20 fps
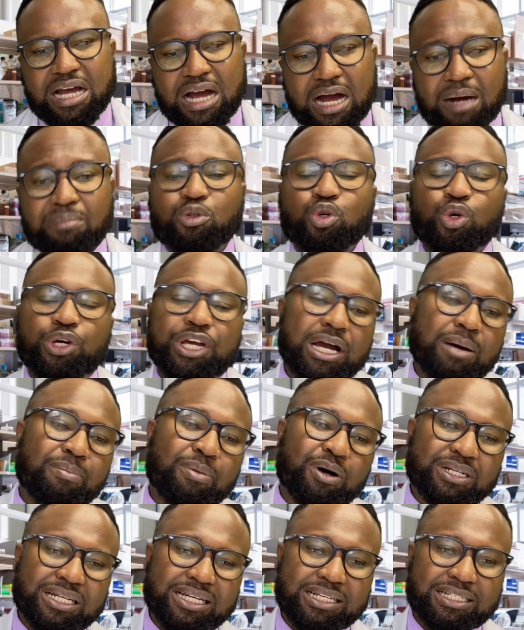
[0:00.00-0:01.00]
I'm talking
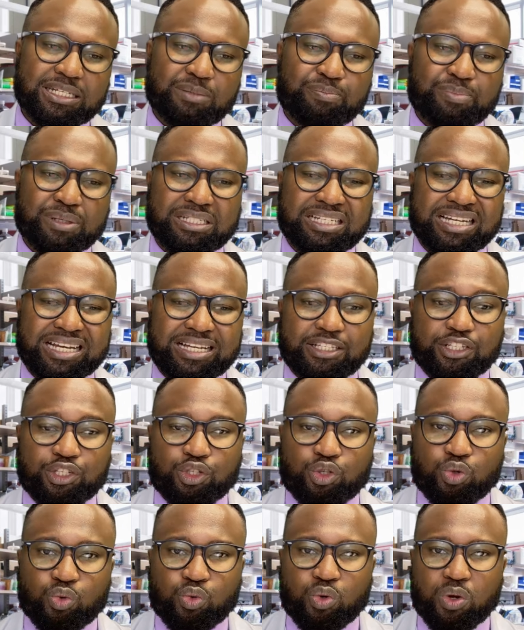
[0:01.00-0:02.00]
about as it pertains
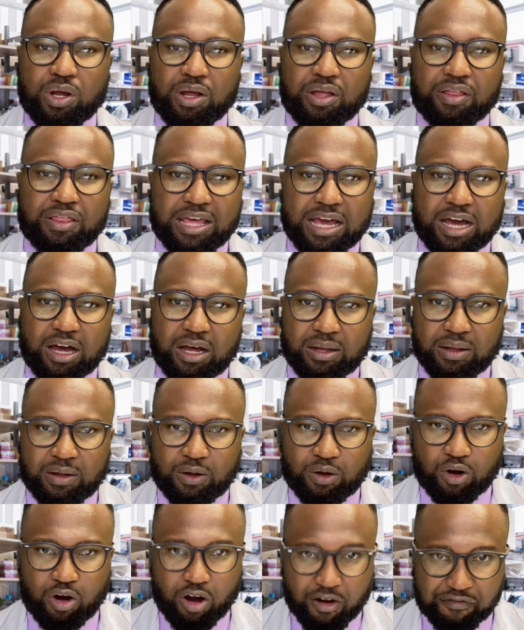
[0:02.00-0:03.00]
to their
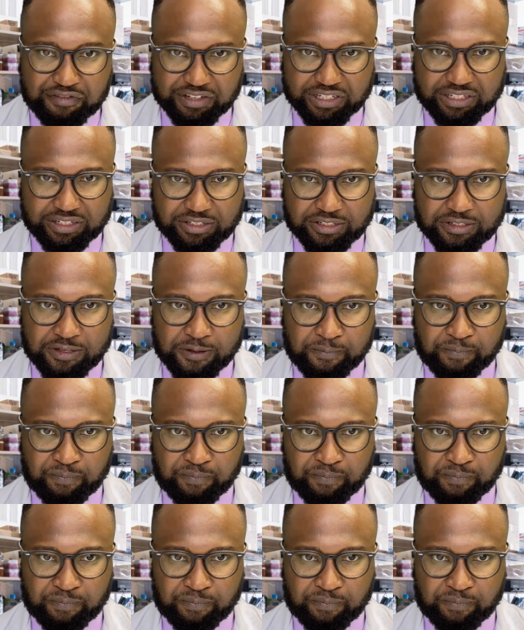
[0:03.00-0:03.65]
office,